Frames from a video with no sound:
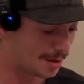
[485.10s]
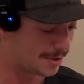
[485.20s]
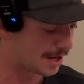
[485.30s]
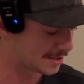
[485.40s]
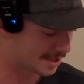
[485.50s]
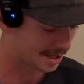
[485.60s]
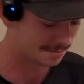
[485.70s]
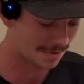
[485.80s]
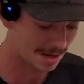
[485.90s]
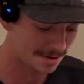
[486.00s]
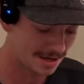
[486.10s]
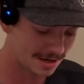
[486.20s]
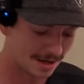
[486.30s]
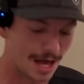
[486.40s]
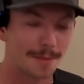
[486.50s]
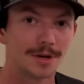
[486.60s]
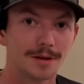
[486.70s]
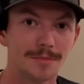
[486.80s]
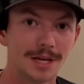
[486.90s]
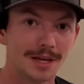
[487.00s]
plastic, and maybe it'll happen to
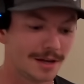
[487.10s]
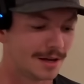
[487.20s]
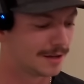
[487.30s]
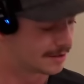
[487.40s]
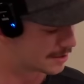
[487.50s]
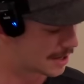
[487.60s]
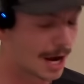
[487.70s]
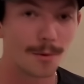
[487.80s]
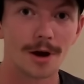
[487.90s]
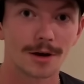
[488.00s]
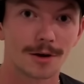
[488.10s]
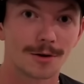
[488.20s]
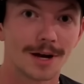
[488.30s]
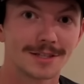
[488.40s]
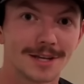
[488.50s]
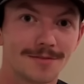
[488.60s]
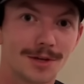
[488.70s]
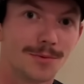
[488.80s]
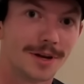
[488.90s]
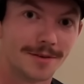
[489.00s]
be the Skywalker Horizon
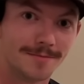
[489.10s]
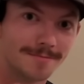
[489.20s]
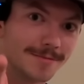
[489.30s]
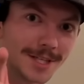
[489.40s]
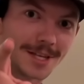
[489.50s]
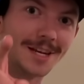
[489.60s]
FD1. Let's get